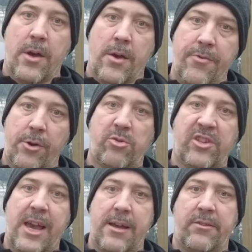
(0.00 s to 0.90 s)
Those
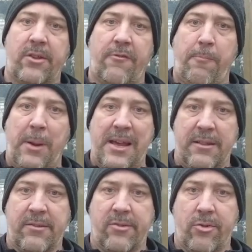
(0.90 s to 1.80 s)
kinds of
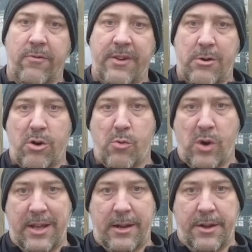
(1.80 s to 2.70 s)
plants do very
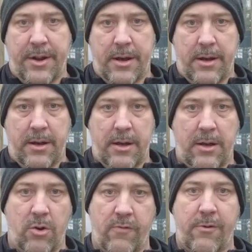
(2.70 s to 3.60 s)
well in
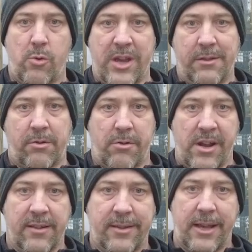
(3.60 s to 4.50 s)
a
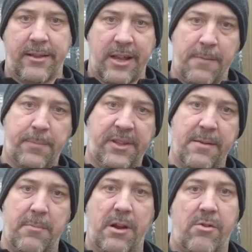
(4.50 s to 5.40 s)
overwintering setup
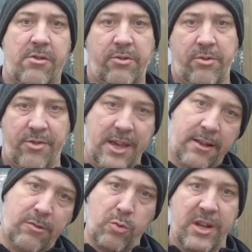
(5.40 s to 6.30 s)
similar to
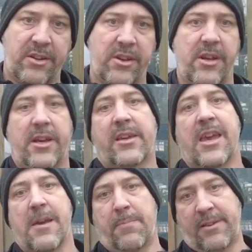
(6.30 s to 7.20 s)
this, which
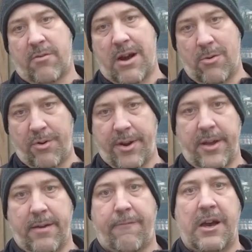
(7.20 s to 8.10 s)
keeps around
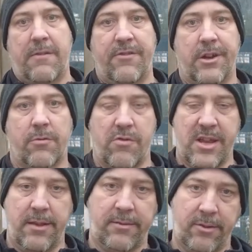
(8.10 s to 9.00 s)
5
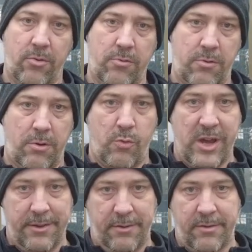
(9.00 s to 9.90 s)
degrees all
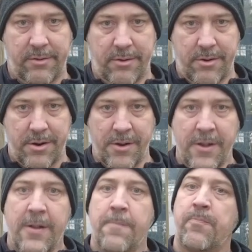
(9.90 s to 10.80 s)
winter.
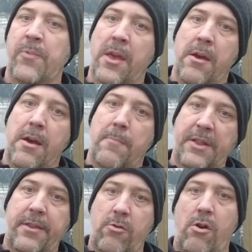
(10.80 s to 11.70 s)

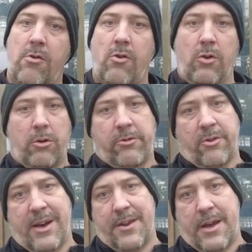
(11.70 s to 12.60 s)
But there are
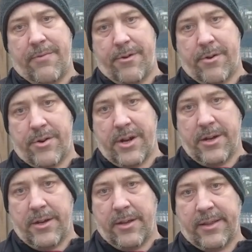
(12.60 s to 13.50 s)
also
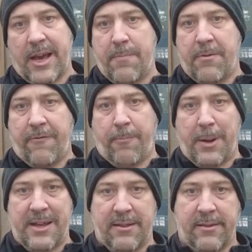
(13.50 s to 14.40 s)
another type of
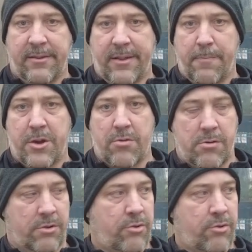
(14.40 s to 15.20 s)
plants, the pure